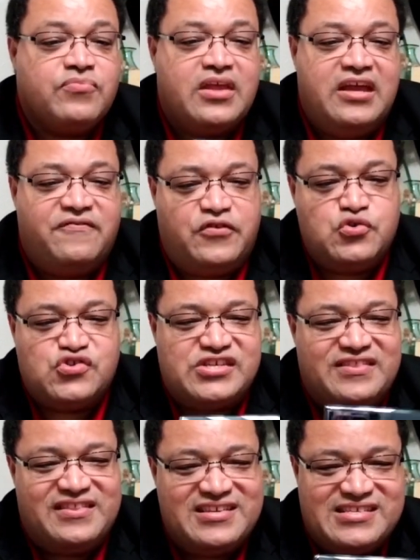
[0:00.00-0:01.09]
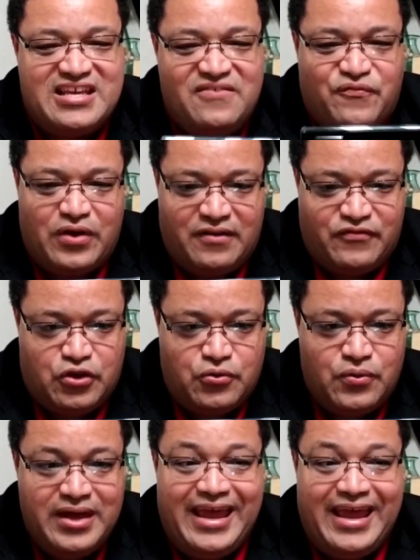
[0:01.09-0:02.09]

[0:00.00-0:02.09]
if you sit this in front of you